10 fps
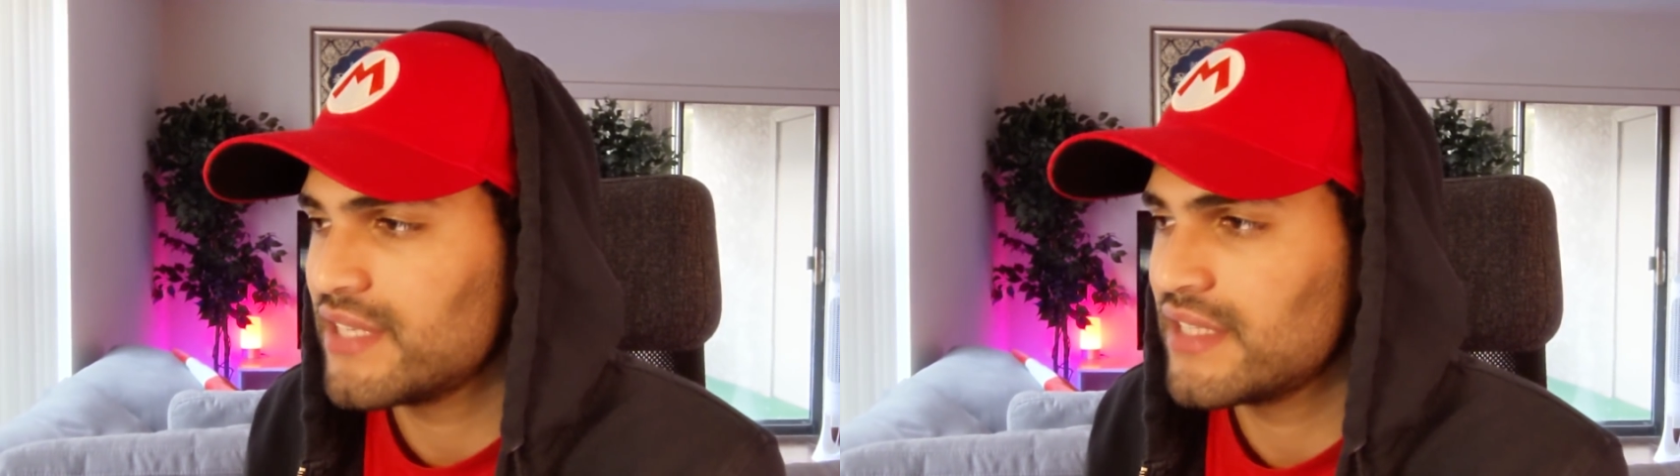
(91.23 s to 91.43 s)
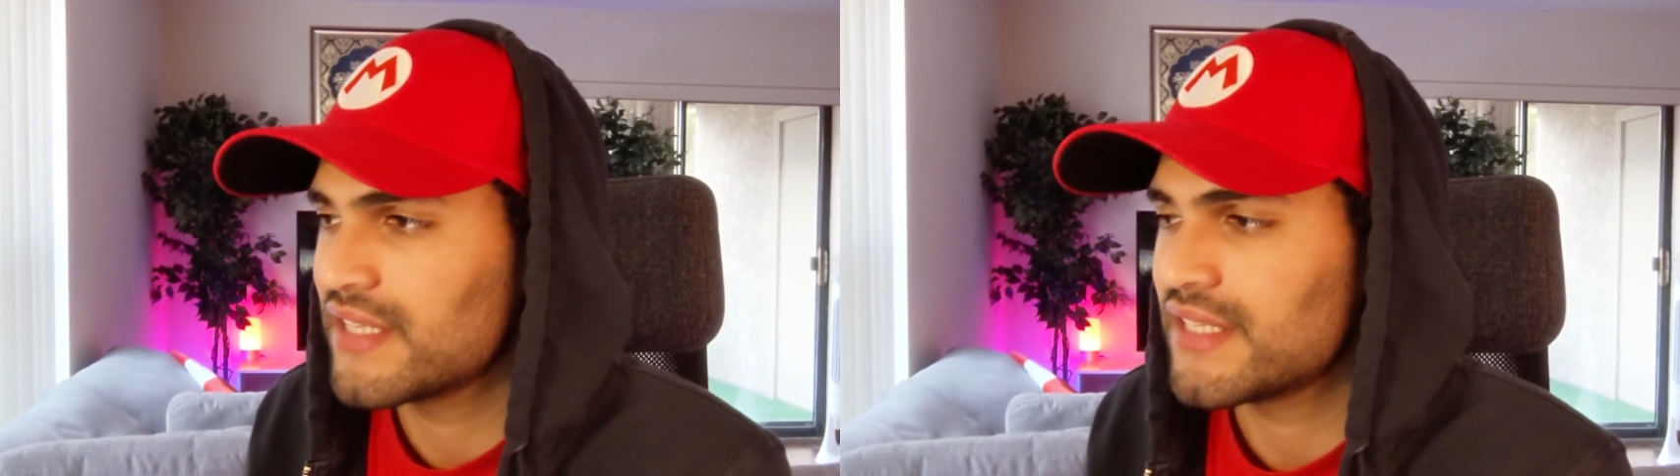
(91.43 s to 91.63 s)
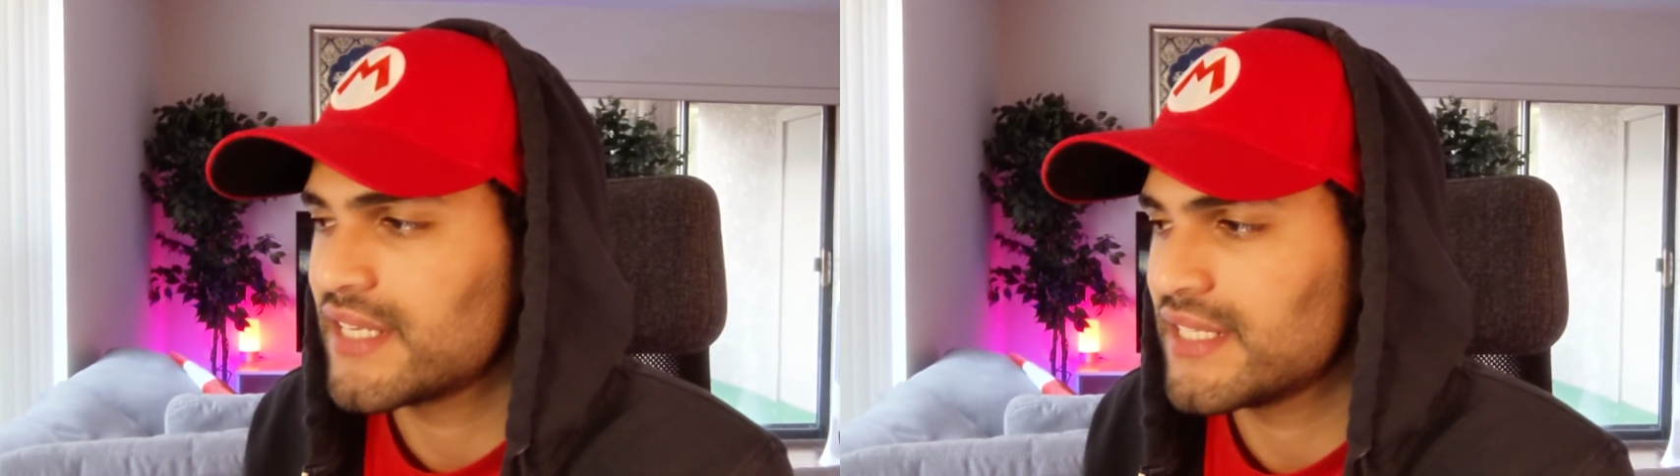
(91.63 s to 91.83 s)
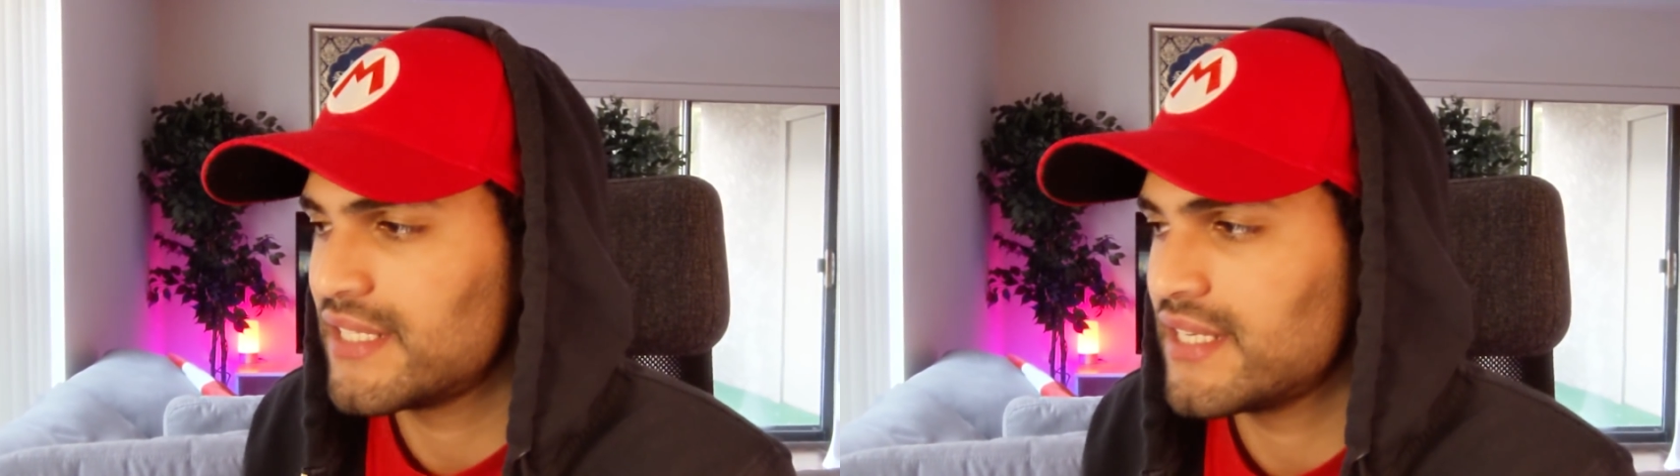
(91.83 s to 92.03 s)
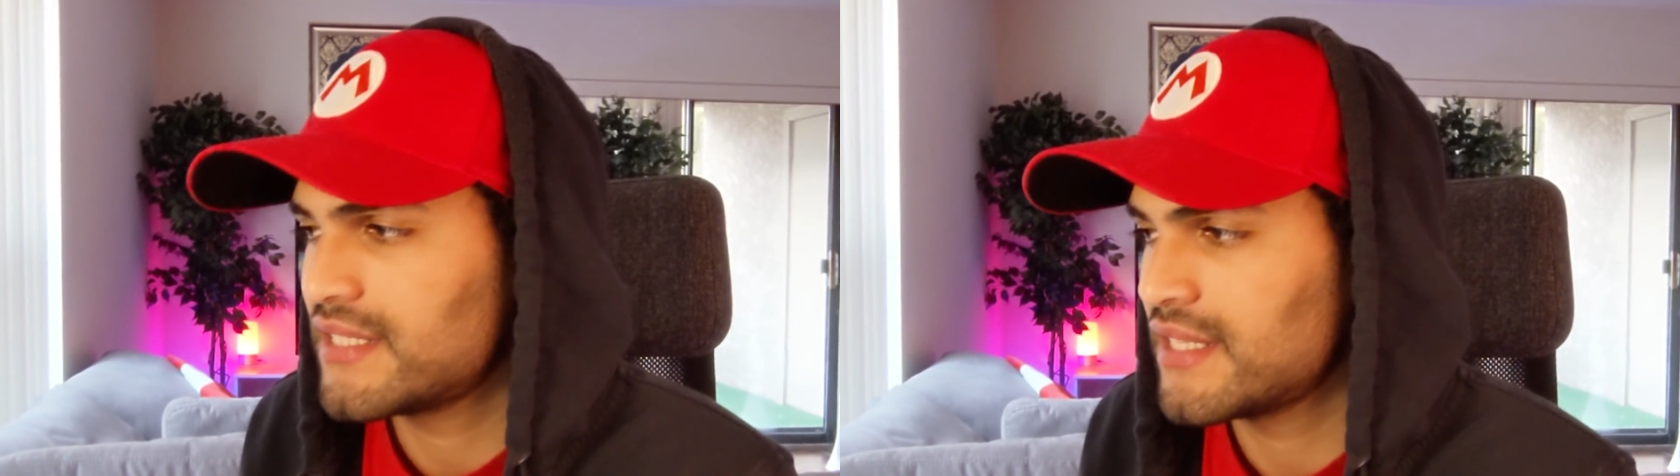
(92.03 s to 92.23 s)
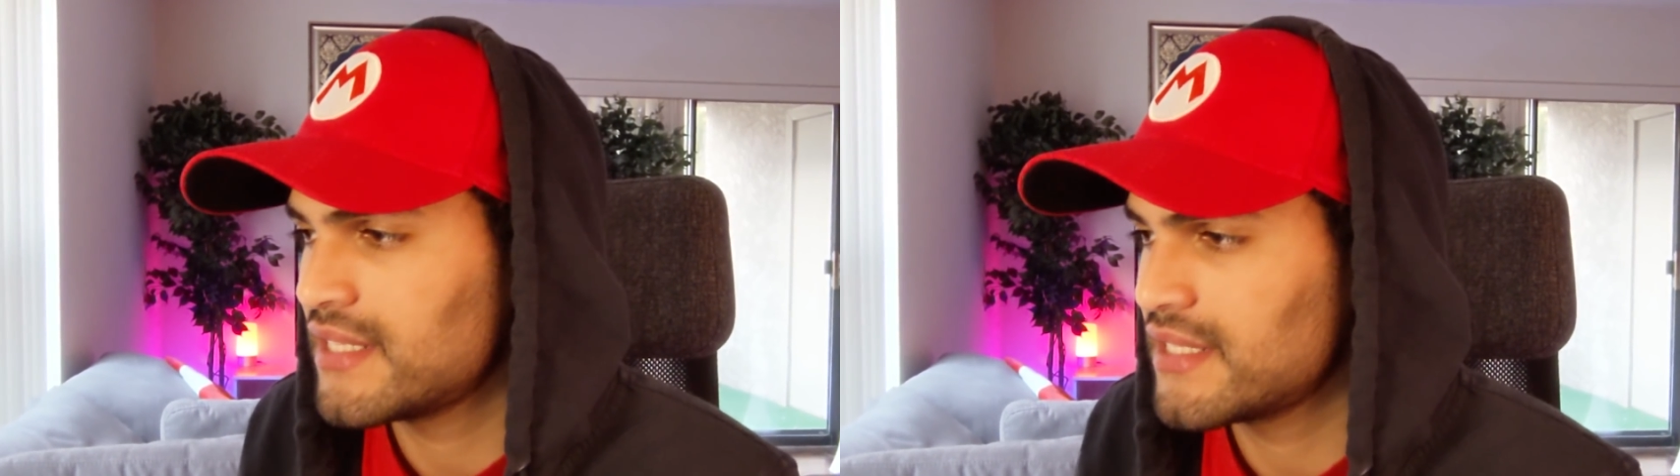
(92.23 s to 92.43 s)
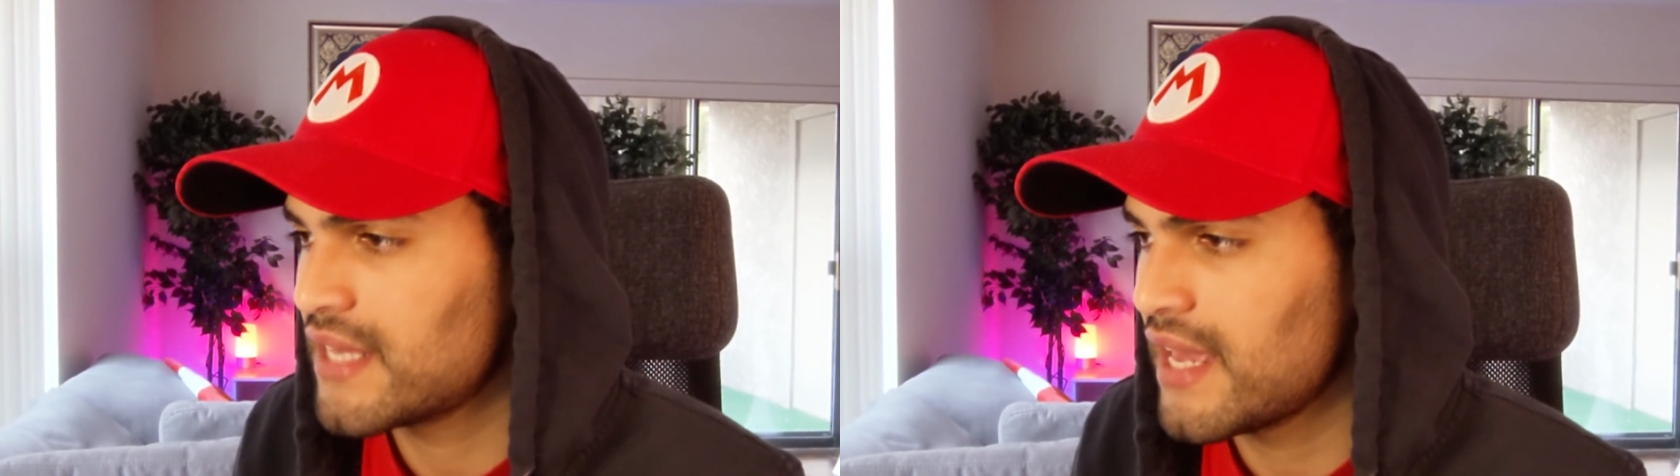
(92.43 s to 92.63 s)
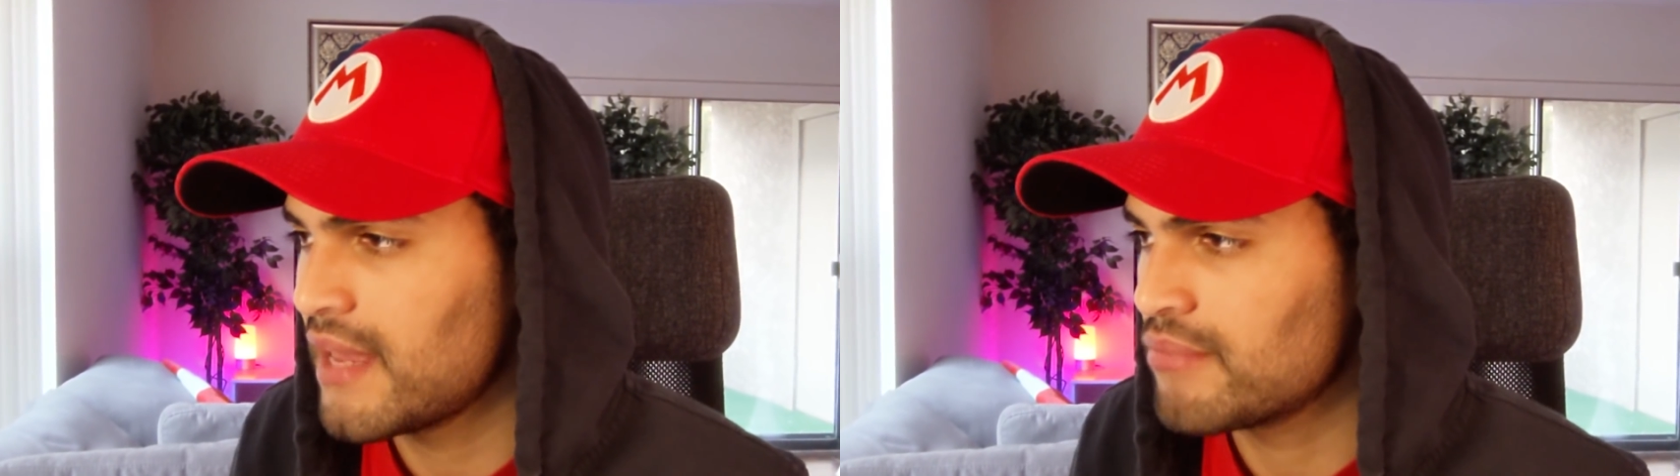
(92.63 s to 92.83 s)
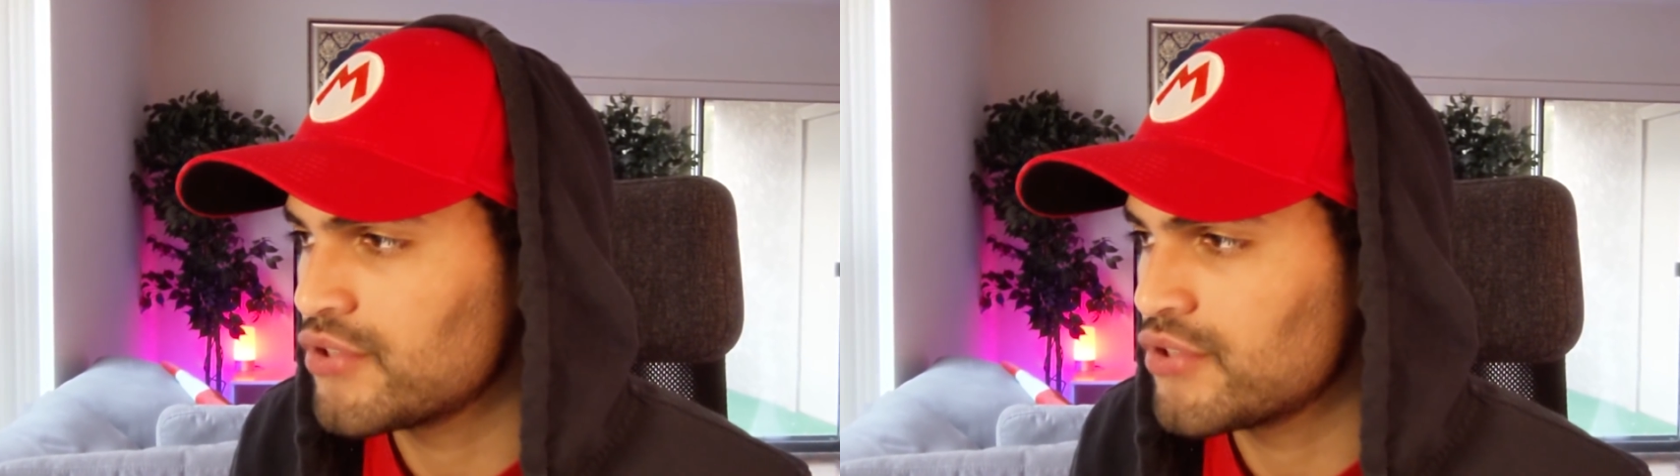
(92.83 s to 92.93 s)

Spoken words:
doesn't exist in this game.